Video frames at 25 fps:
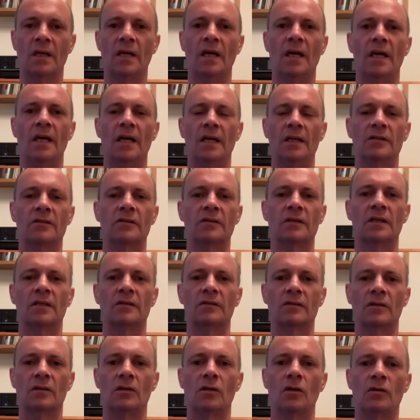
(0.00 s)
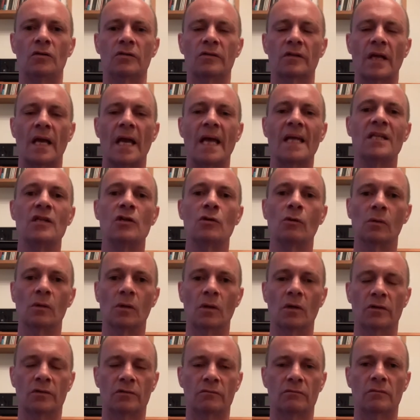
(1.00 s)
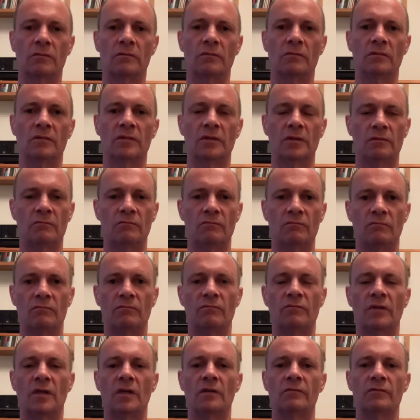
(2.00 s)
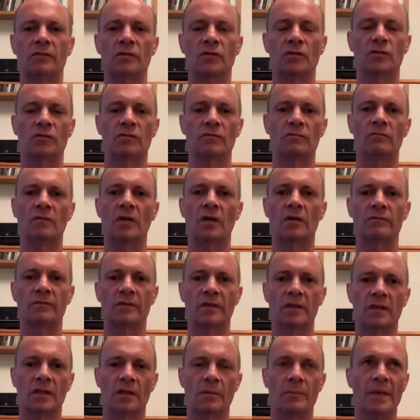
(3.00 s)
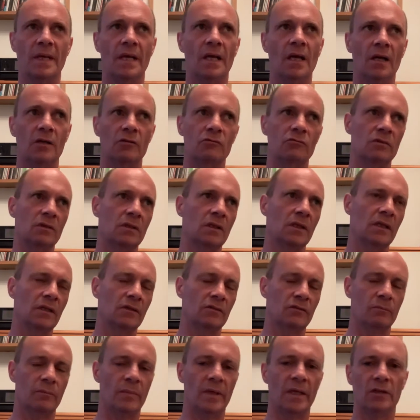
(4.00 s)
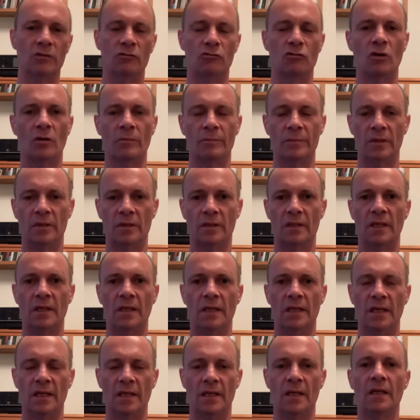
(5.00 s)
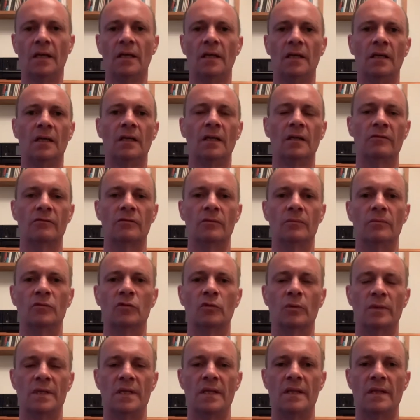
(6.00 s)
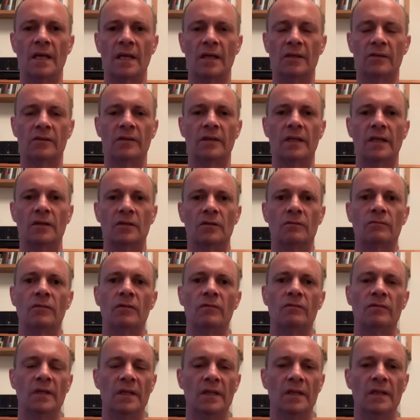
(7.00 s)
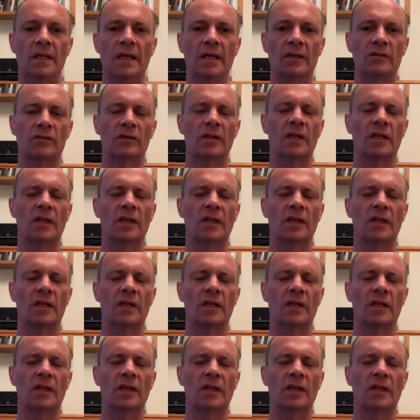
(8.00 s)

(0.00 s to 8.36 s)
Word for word: as a loss, annual loss. So rather than the big £100,000 drop, you're thinking from 20,000 down to 15,000.